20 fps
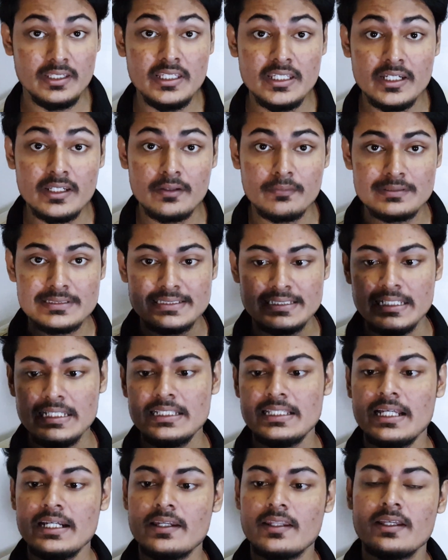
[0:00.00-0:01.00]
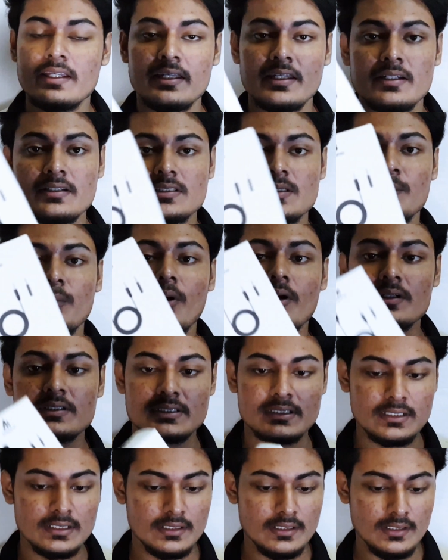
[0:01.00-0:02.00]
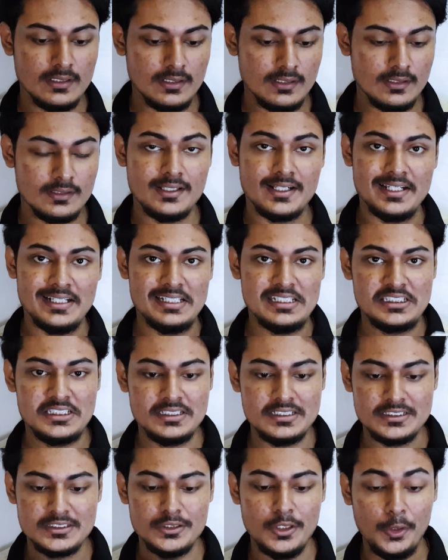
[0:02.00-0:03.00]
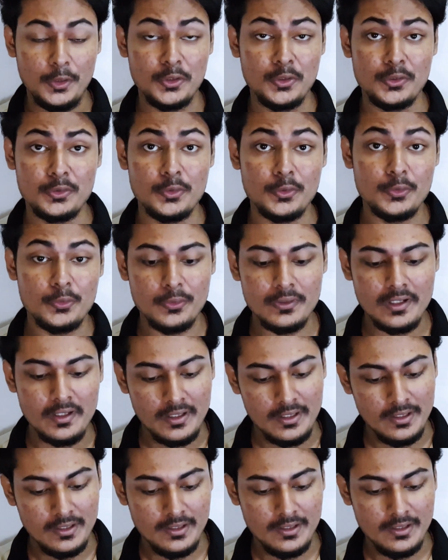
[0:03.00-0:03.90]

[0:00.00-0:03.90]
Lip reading: Here you can see that here is a box. The condition is not too good.